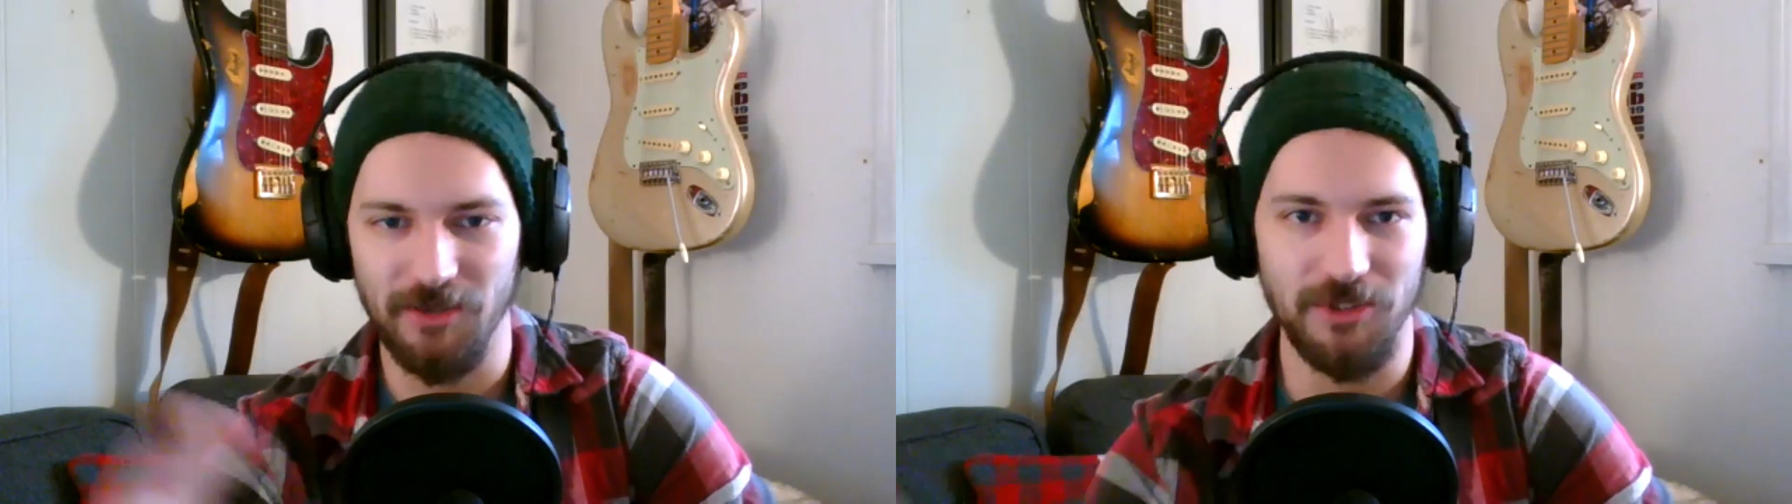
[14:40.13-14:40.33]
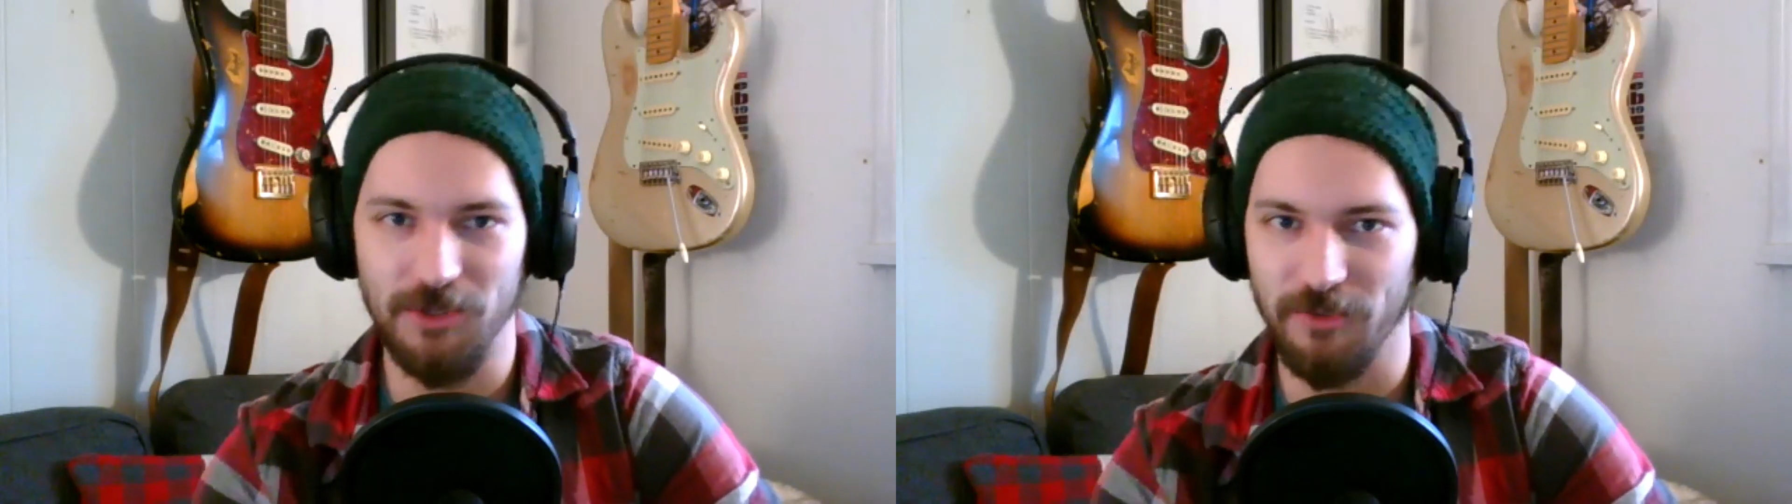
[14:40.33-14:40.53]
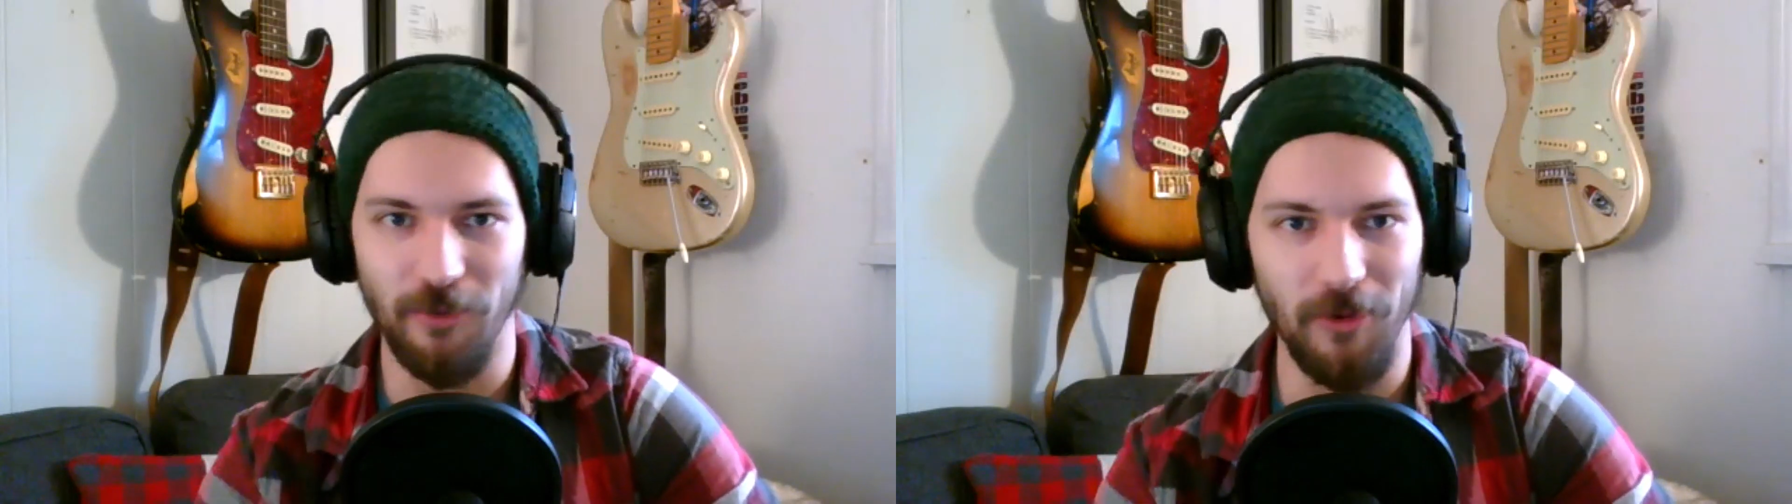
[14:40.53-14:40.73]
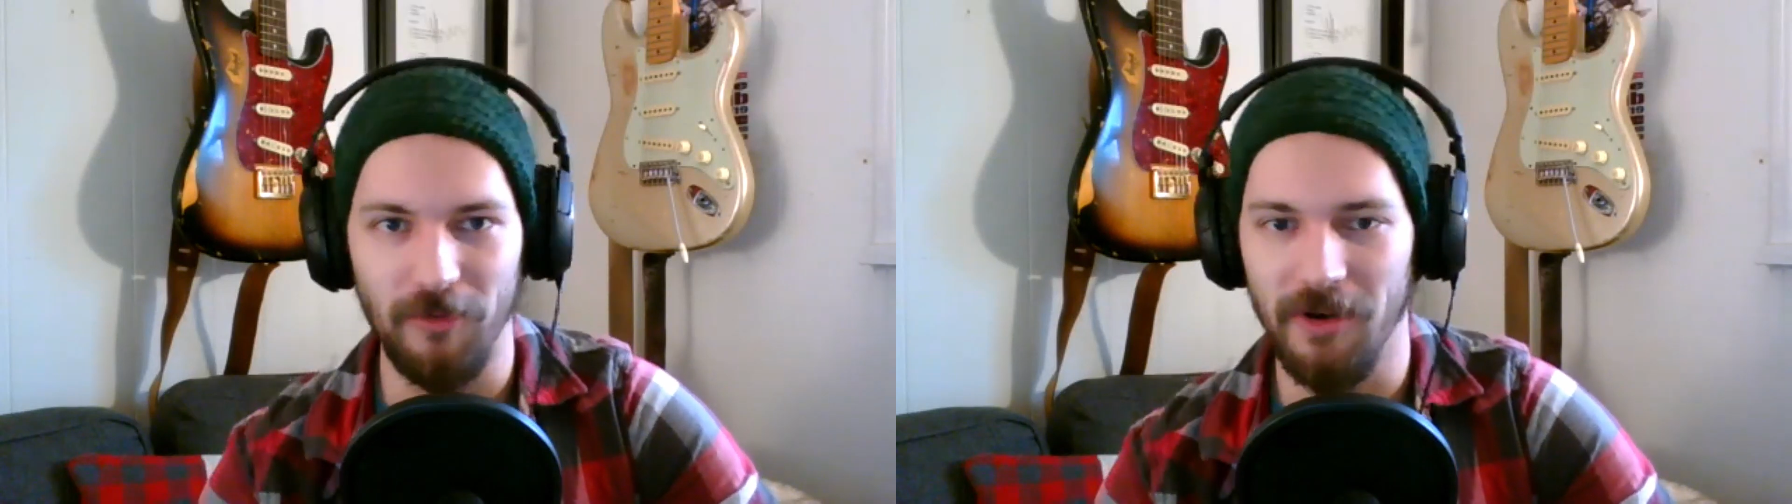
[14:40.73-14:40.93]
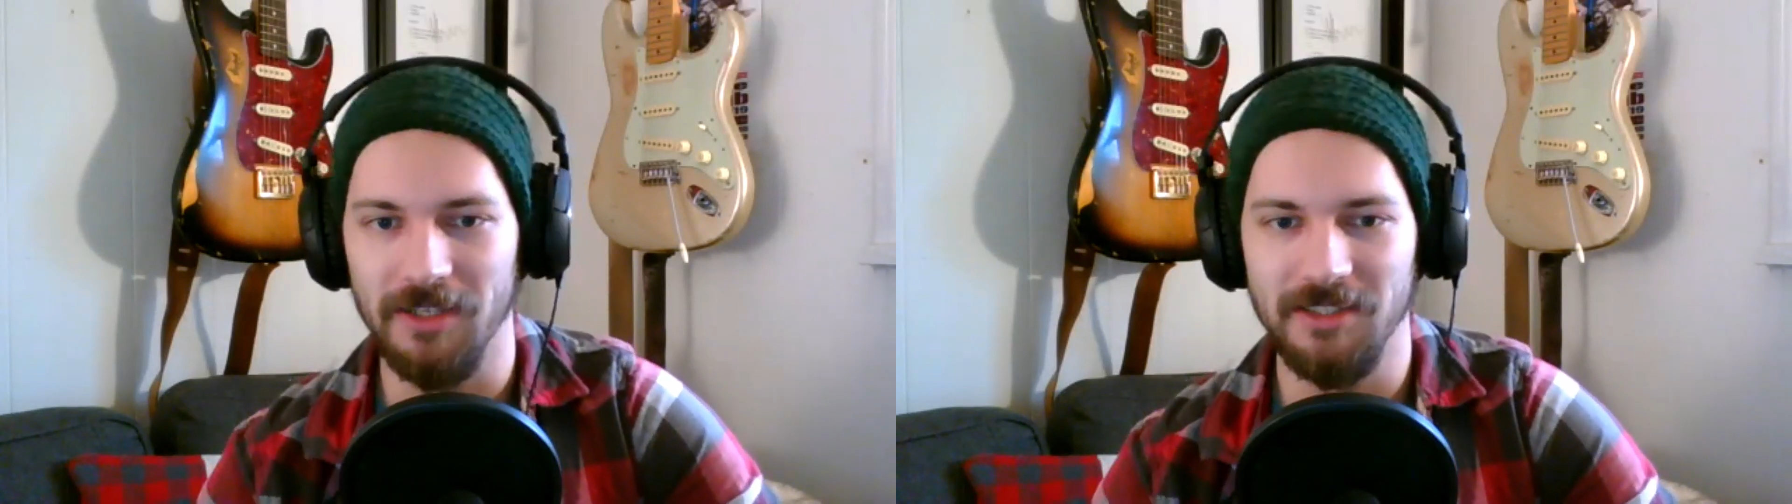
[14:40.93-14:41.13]
It was just the 4 of
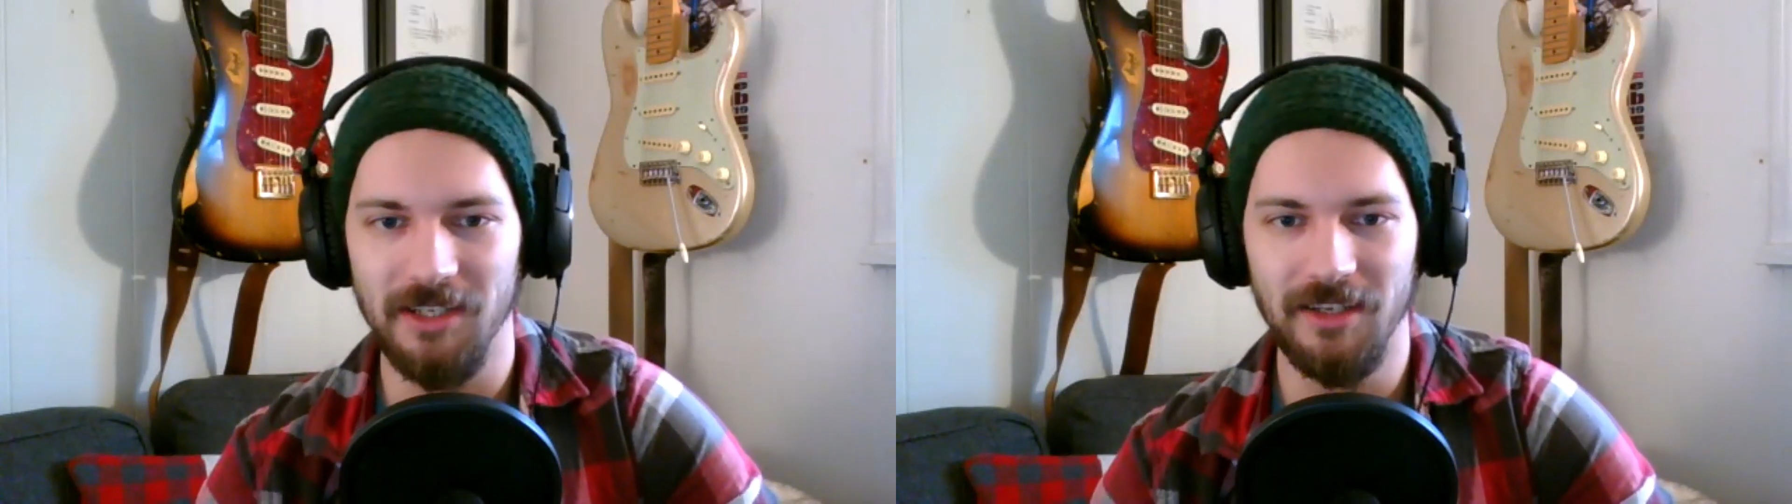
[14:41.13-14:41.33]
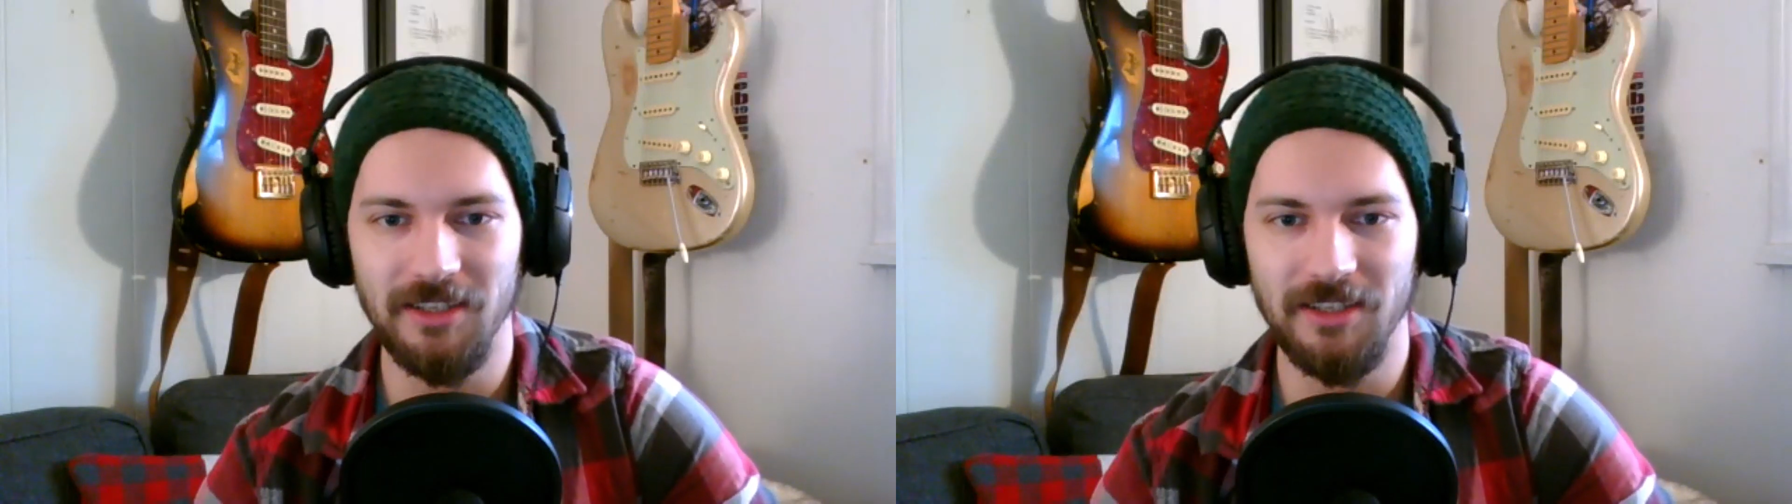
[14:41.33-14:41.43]
us